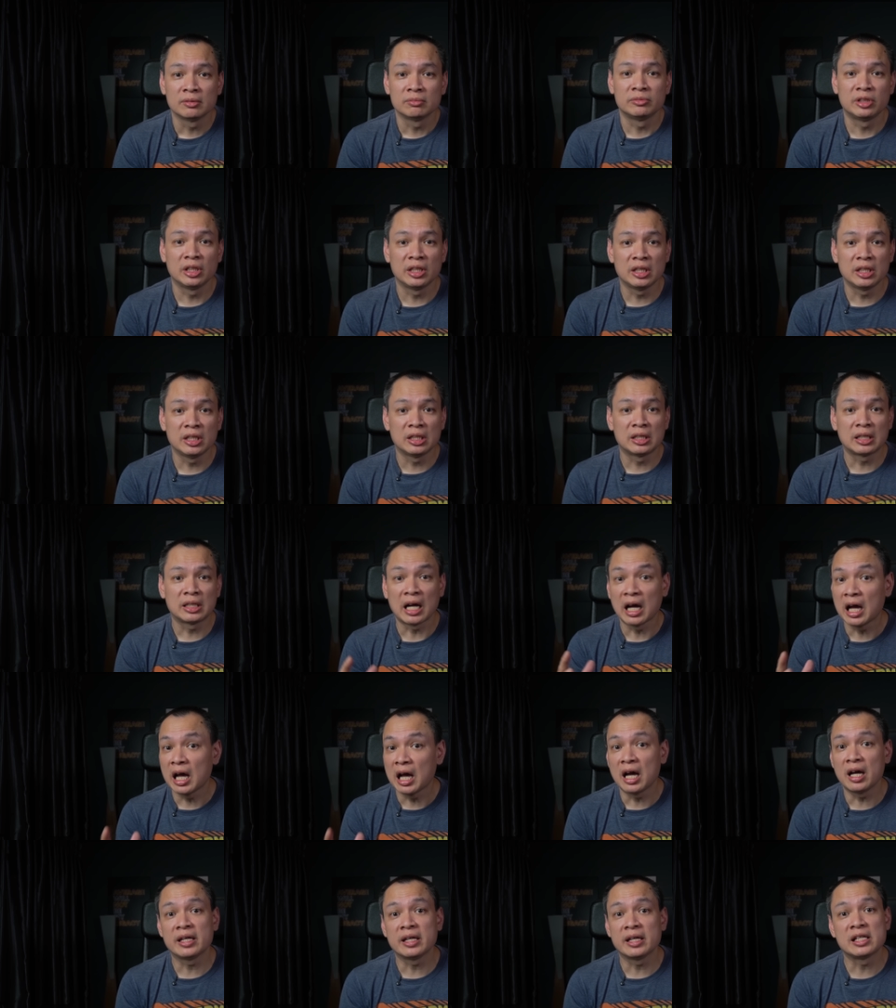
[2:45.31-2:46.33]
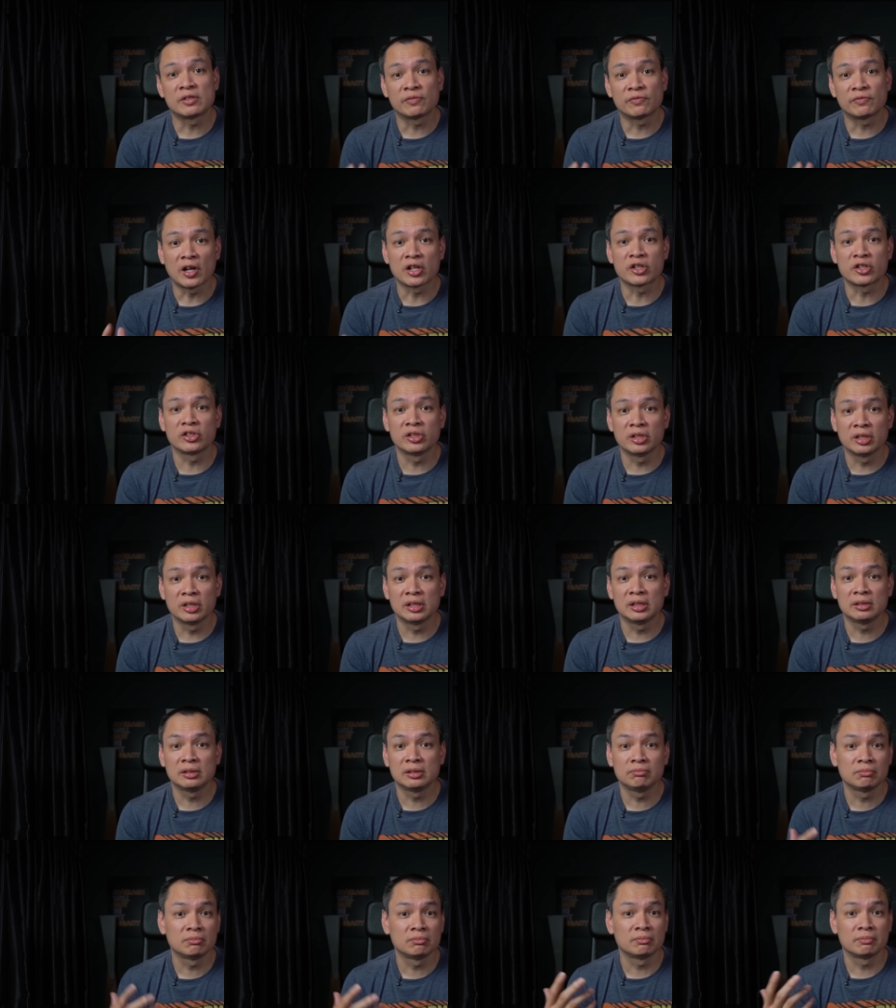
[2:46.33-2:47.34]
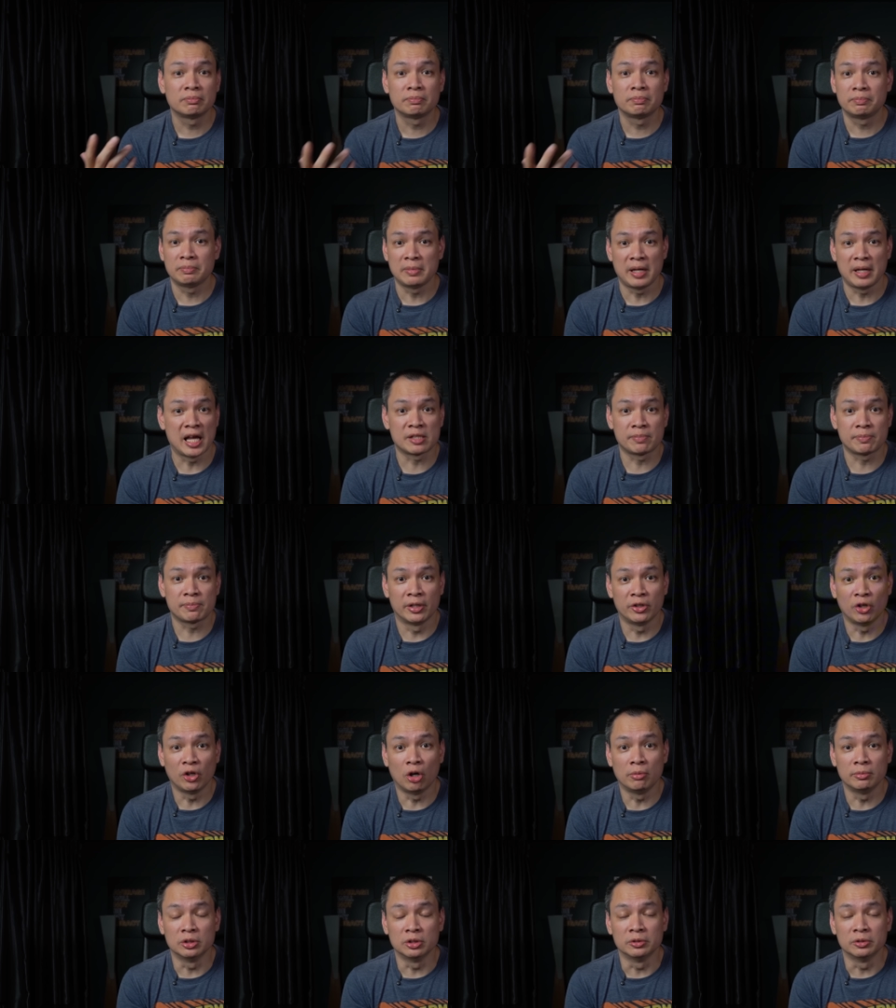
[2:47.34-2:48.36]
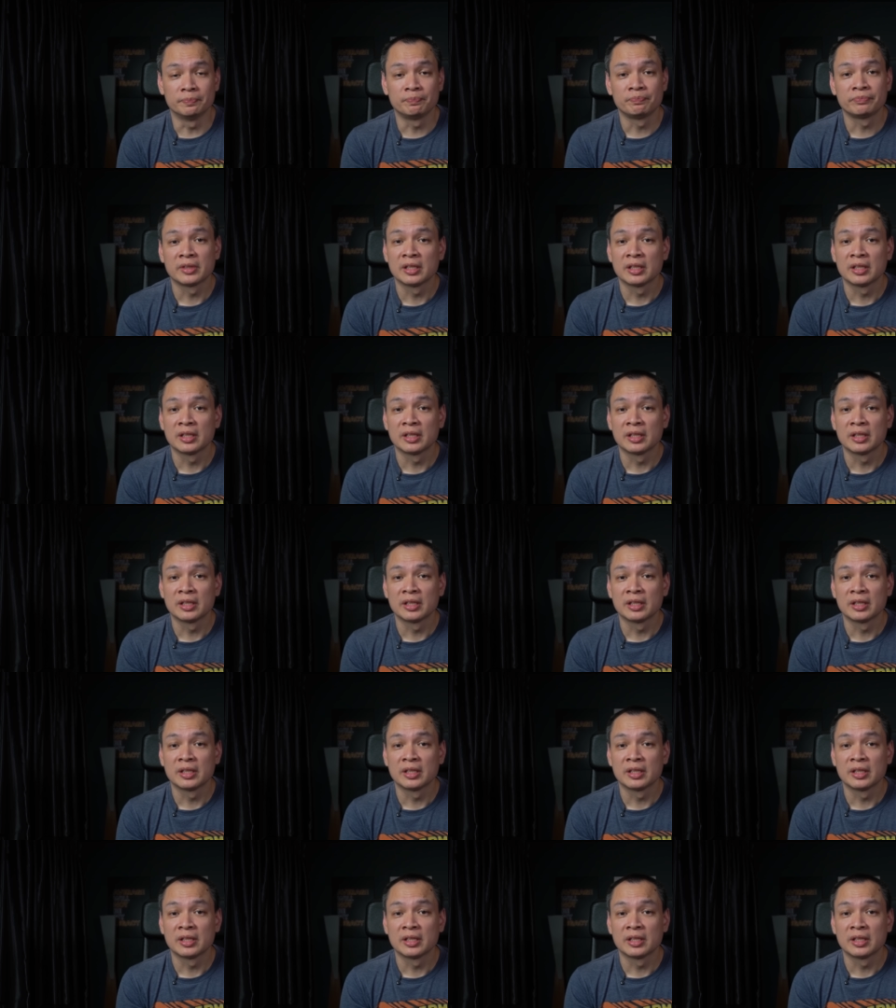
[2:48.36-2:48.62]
the car is functioning as per normal.